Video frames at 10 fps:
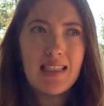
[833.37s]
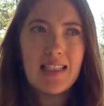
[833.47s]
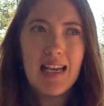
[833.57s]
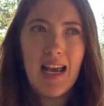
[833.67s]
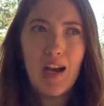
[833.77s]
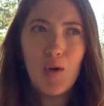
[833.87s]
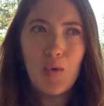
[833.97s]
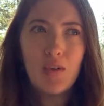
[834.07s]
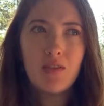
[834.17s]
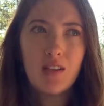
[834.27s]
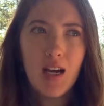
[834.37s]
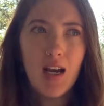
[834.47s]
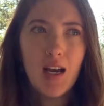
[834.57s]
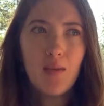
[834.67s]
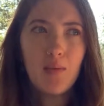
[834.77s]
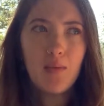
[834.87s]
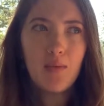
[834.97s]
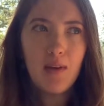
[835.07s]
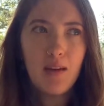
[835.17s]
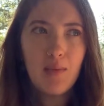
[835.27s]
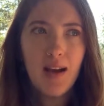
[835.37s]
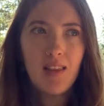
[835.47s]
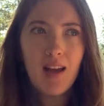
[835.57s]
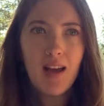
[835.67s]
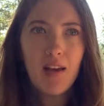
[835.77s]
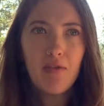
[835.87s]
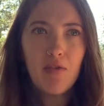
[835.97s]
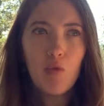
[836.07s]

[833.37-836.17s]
down time in my life